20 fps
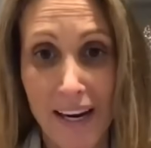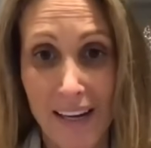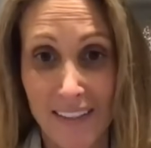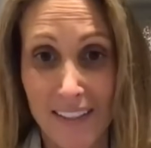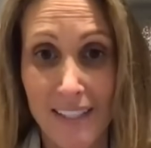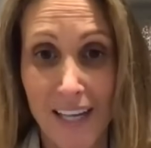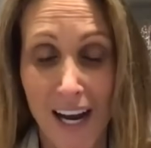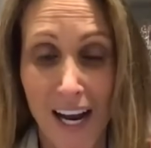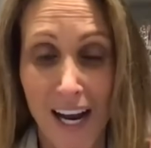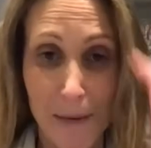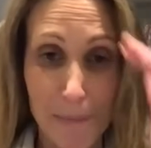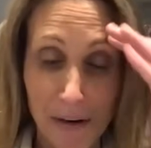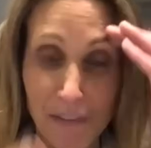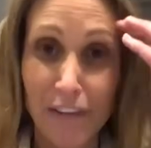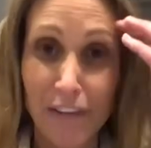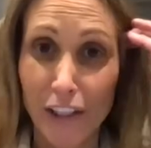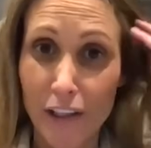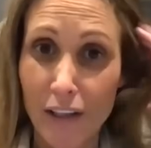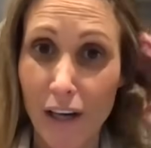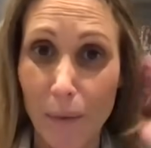both
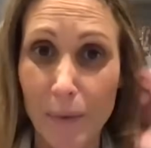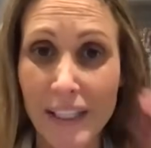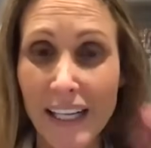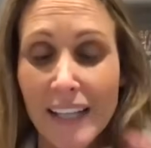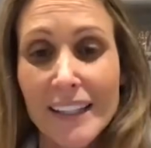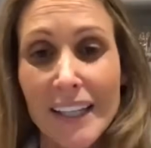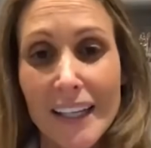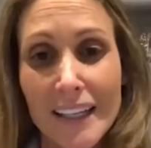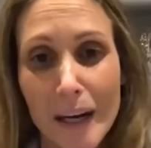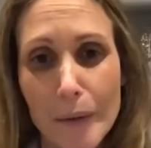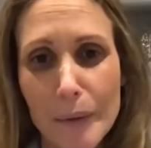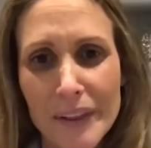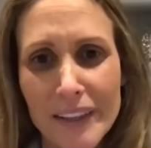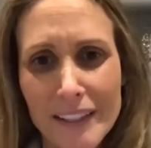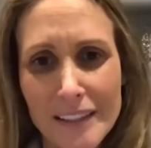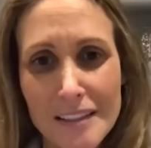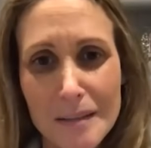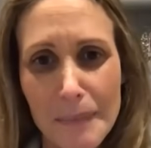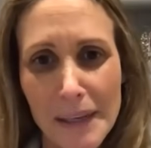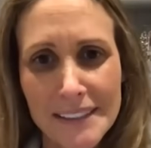women continued to
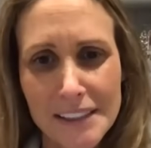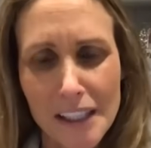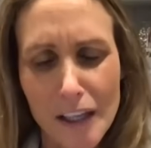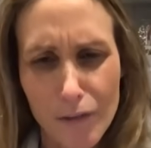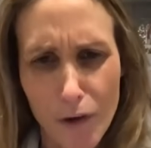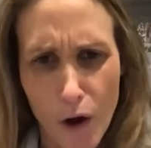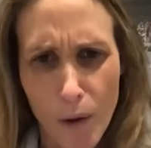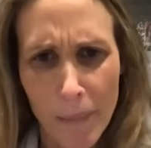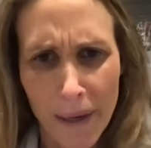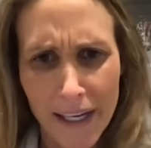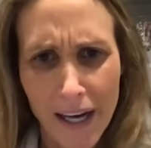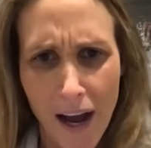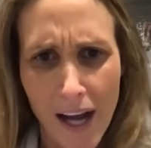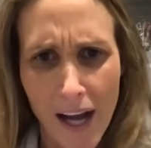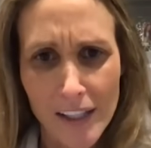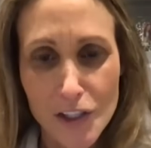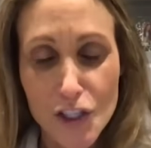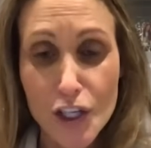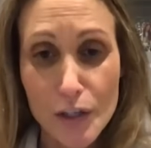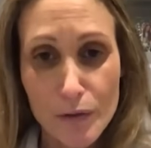navigate their respective
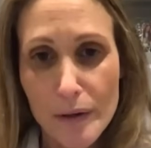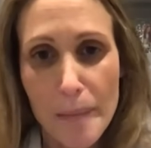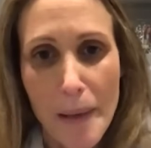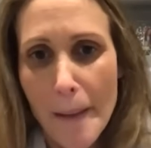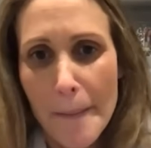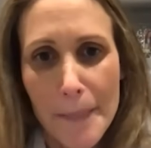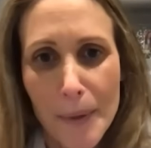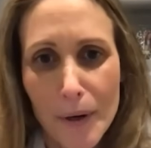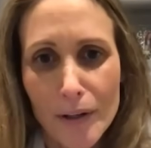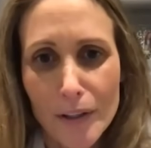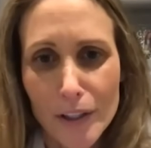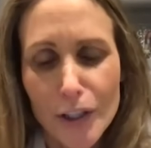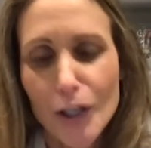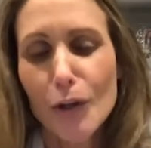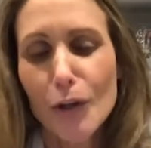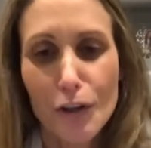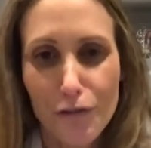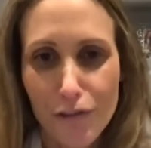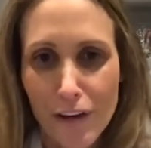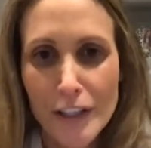paths.
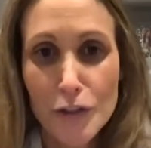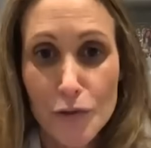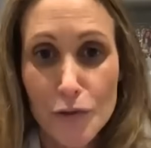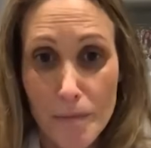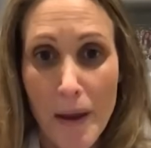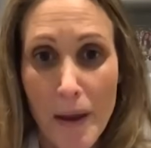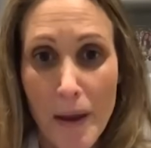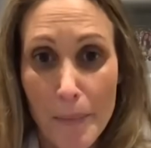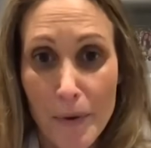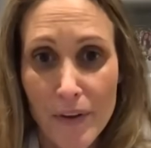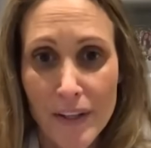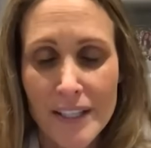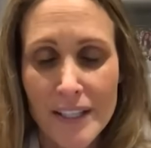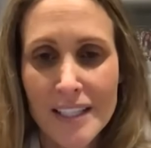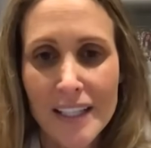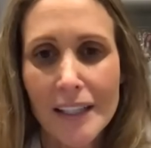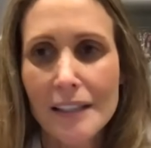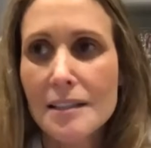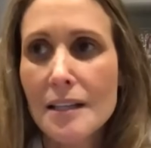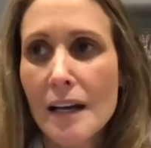Stephanie's voice
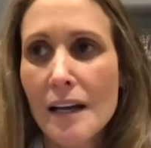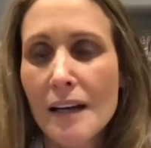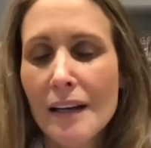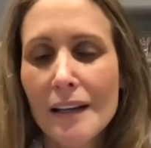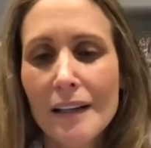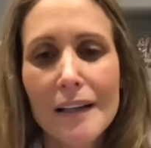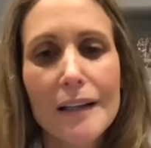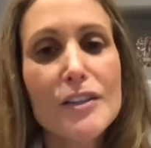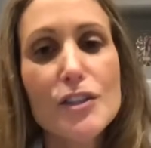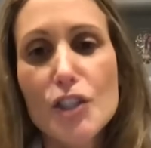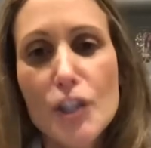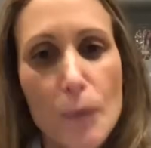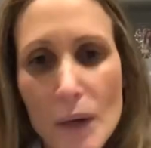grew stronger,